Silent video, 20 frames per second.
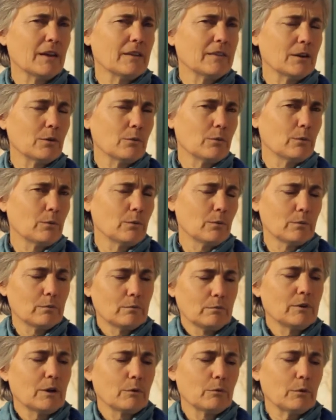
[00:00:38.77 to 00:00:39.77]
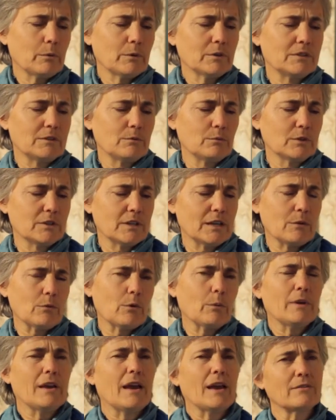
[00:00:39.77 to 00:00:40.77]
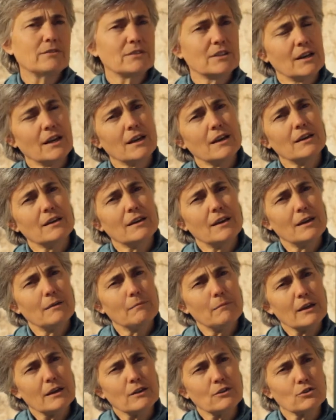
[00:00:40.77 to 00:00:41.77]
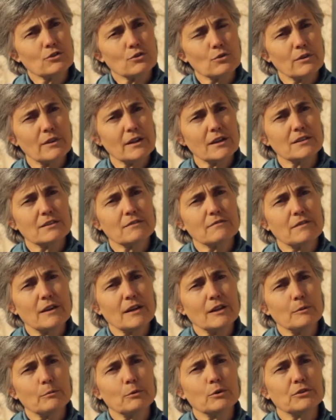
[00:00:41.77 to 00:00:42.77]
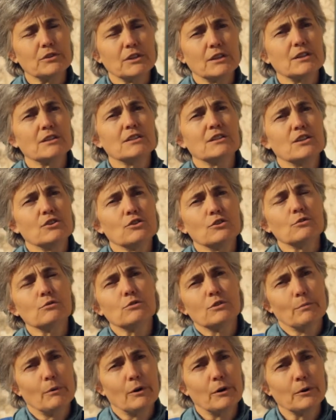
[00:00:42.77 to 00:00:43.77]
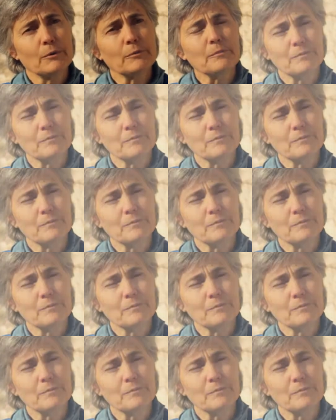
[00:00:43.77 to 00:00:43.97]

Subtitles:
that we're taking what we have today and making sure that it's available to continue tomorrow.